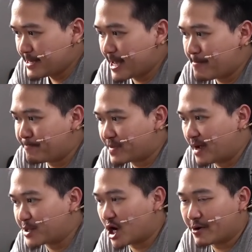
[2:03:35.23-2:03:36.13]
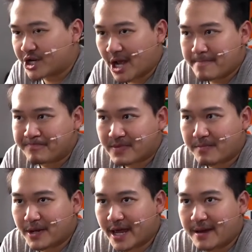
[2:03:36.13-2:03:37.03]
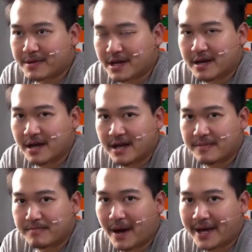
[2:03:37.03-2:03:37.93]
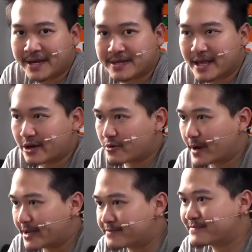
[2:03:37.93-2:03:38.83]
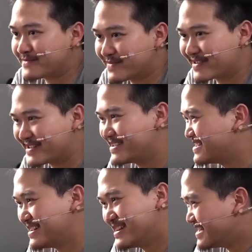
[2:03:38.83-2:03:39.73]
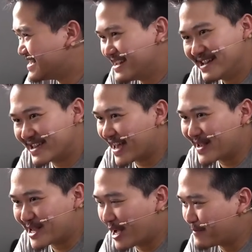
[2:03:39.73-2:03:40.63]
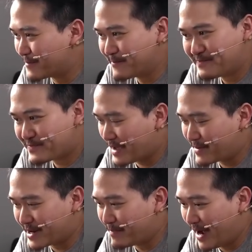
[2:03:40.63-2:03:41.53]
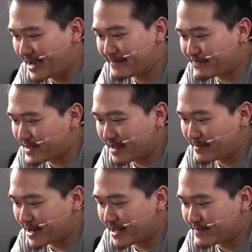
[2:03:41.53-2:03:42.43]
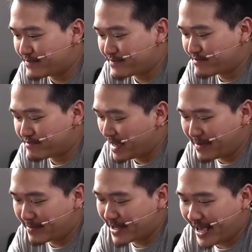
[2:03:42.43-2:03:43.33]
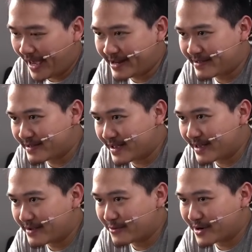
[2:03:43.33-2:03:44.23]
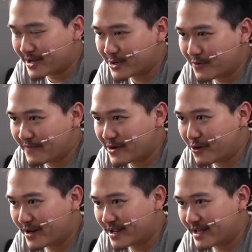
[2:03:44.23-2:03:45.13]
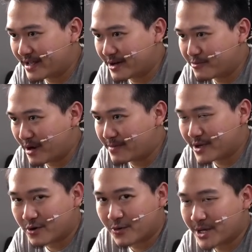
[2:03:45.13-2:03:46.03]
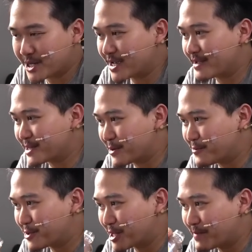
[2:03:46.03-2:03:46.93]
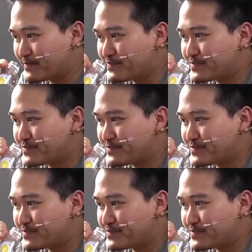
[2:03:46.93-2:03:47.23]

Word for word: Yeah, I'm sorry, chat, but I am gonna buy Knight Orion. You can't stop it. I'm gonna buy it, and I'm gonna... Maybe I'm gonna hate it, and we're gonna do a video on it, and I'll probably go crazy again, so we'll see.